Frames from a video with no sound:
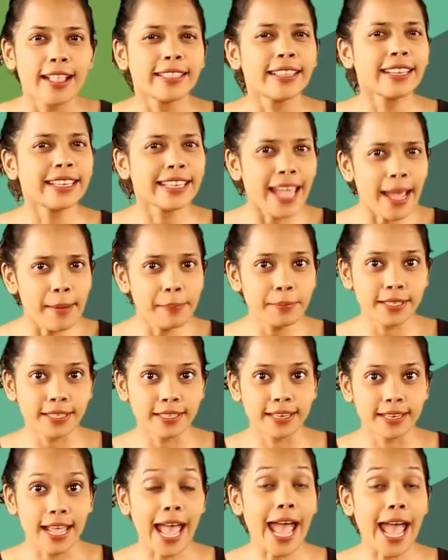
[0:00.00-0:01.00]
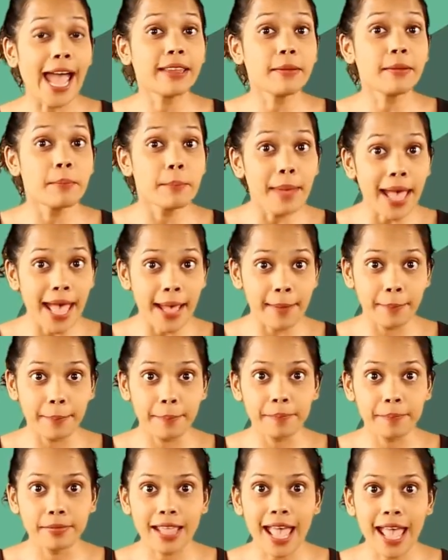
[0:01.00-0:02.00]
The captain had a map
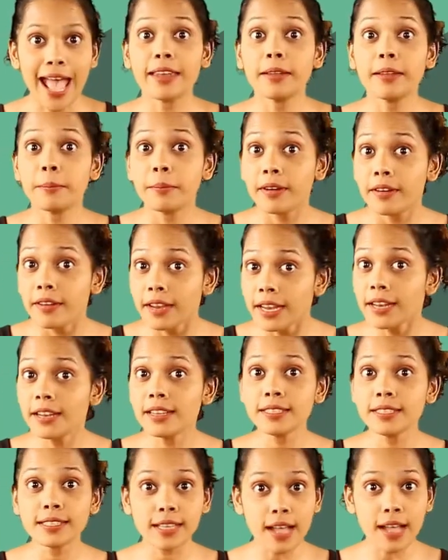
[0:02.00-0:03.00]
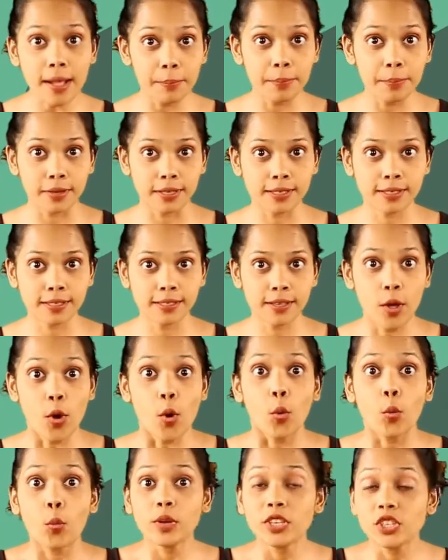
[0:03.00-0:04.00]
and a mariner's compass,
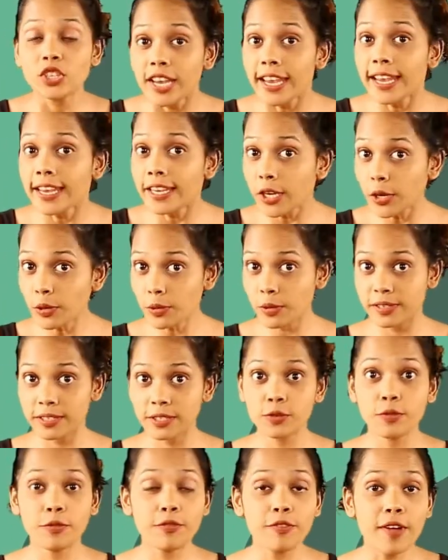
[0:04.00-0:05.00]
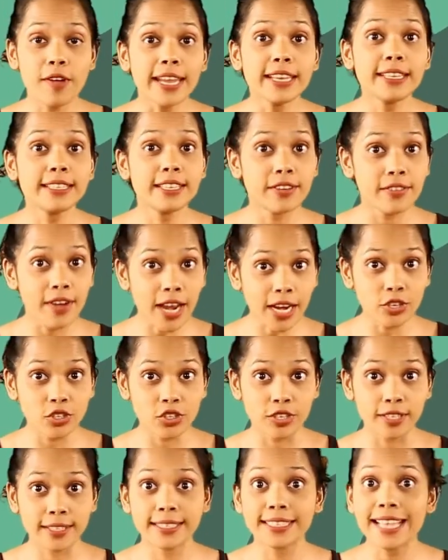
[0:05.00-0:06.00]
which he used to find
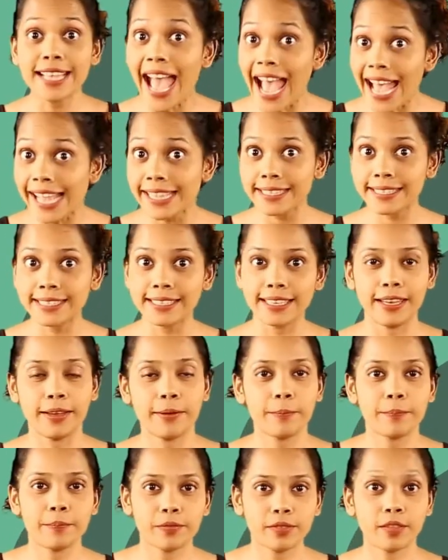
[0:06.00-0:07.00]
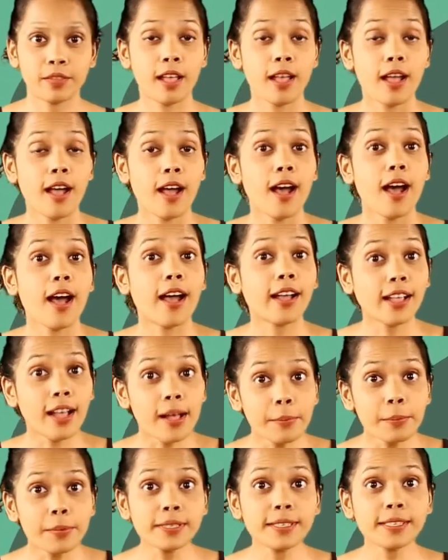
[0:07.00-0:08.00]
directions at sea. A
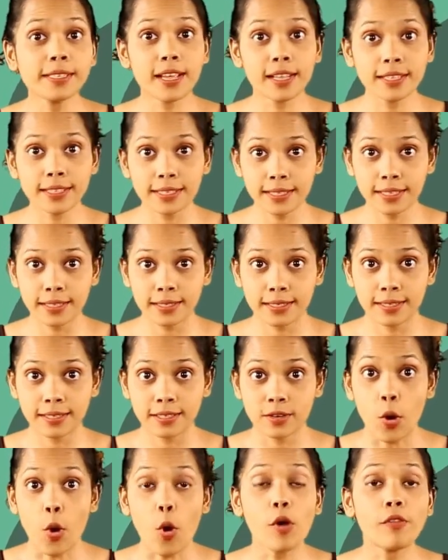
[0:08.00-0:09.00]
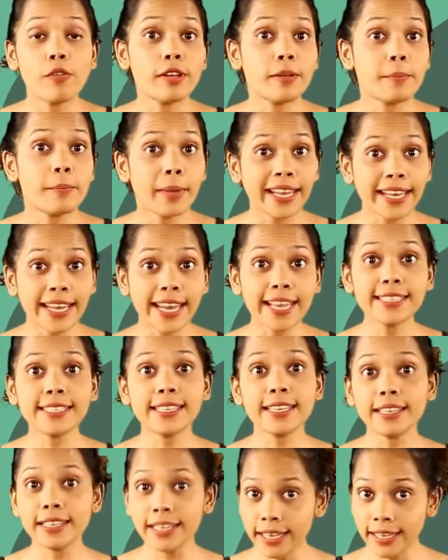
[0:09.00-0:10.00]
compass consists of a
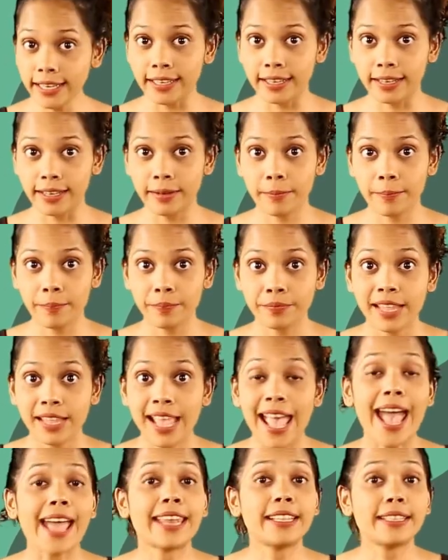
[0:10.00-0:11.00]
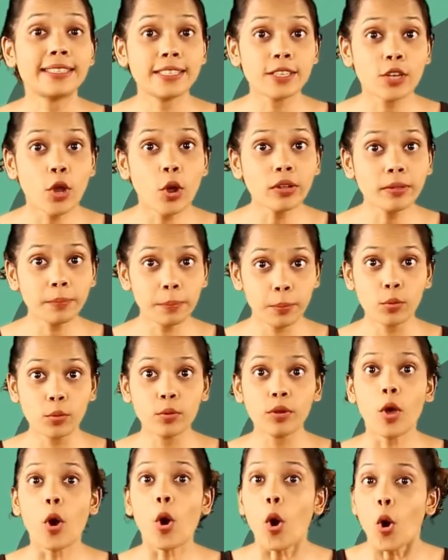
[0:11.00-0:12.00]
magnetic needle, and its north
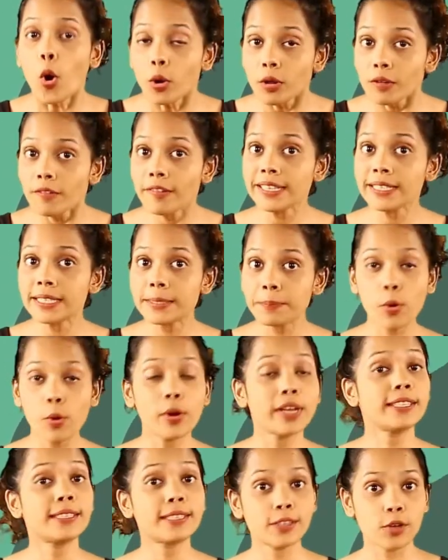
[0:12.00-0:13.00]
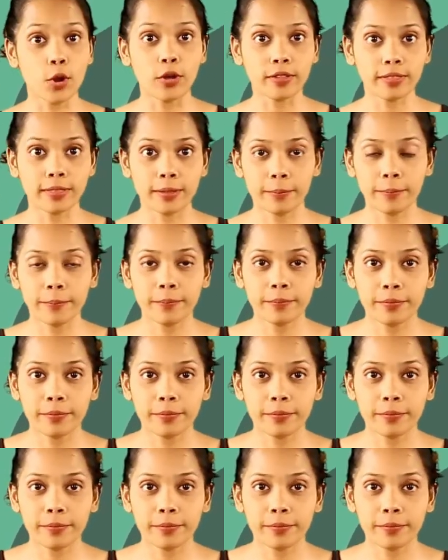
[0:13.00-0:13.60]
pole always points north.